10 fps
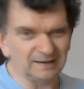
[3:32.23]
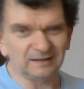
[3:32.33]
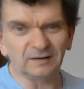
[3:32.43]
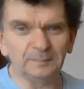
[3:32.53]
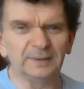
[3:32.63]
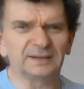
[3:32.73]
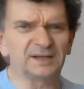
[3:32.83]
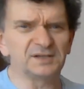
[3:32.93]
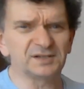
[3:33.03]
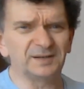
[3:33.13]
You've got
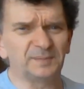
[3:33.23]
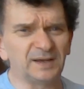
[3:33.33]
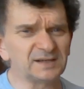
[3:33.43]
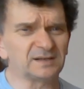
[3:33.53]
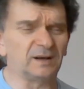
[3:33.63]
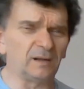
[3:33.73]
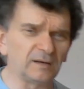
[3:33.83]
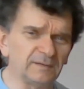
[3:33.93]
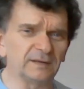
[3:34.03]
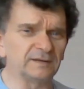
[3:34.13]
built-in GPS and a
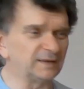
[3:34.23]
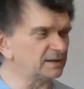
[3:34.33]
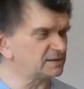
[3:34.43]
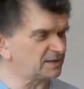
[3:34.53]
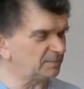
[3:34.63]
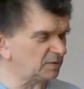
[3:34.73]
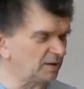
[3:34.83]
lot of other things seem